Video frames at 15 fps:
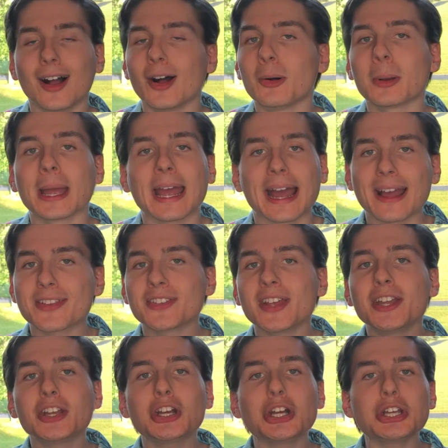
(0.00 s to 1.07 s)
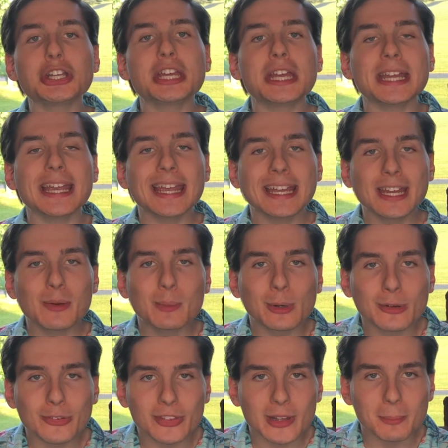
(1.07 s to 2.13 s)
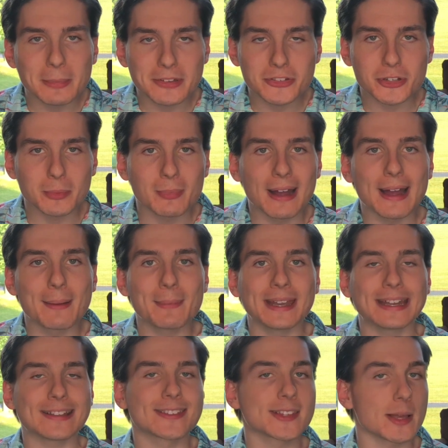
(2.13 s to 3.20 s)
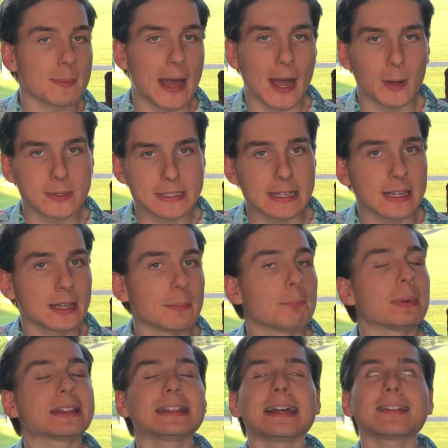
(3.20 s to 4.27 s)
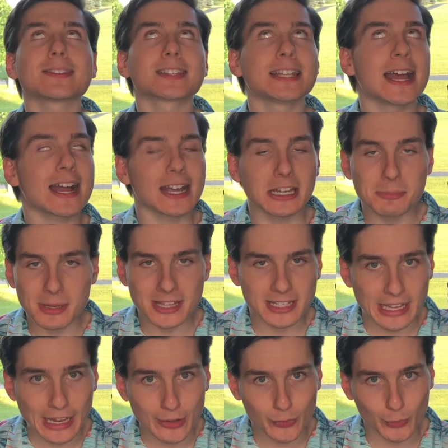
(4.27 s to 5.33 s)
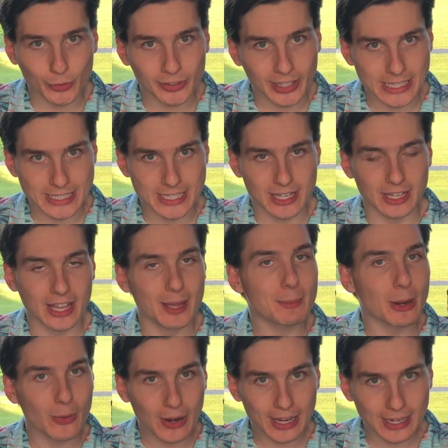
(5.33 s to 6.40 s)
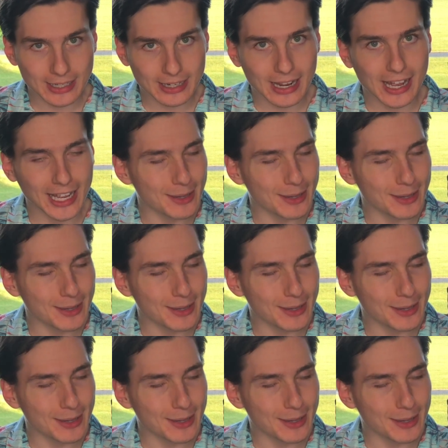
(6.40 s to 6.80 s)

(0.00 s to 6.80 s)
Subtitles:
Okay, I said it couldn't get any worse than Mr. Mime, and it somehow did. But that's not gonna be the case for Lickitung, am I right?